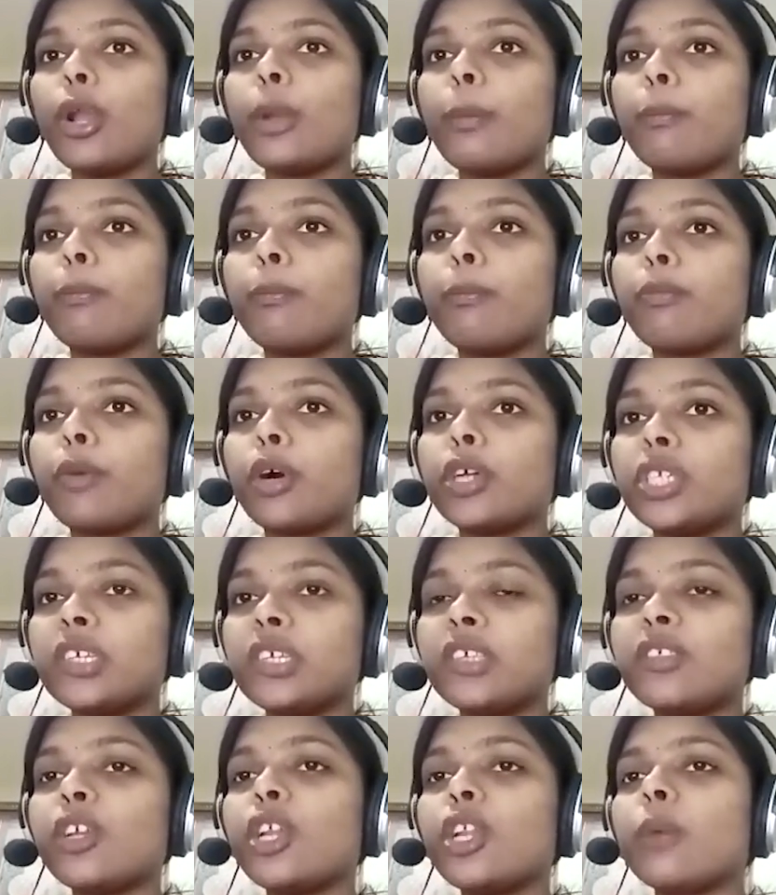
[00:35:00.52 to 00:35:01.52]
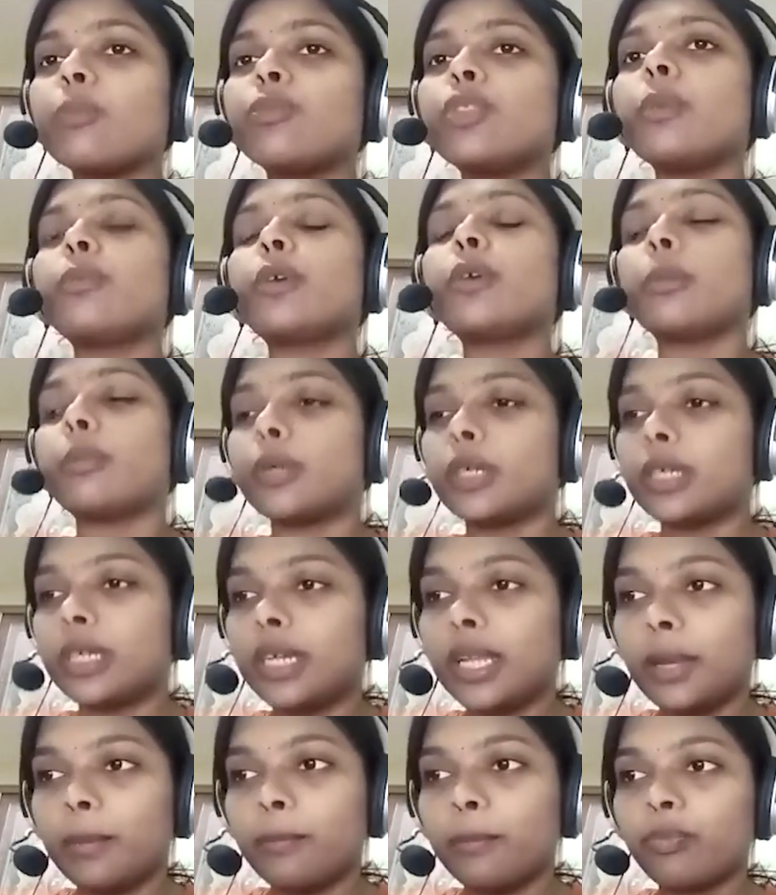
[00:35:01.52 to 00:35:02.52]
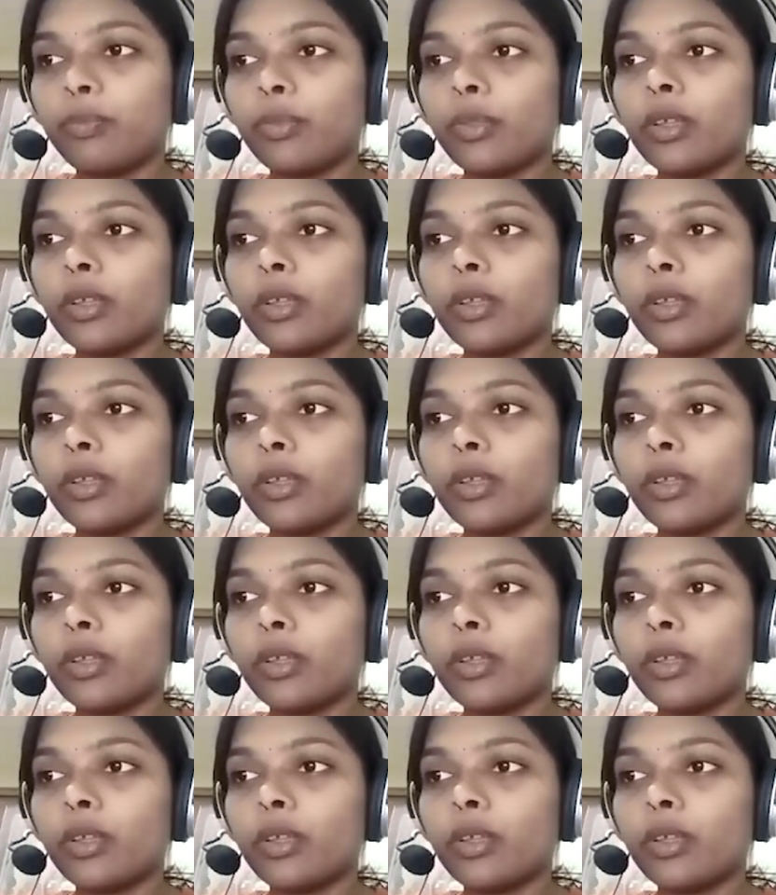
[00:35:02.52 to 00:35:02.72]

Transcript: or possession of the property.